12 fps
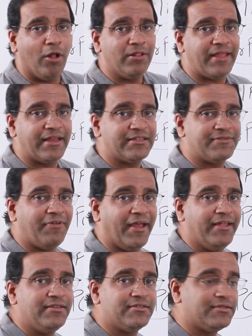all that
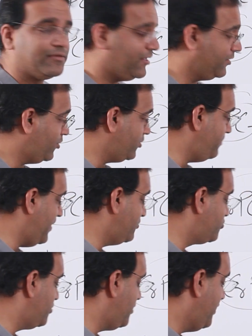is finds a good
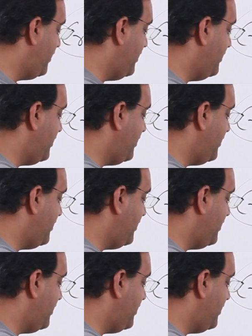mention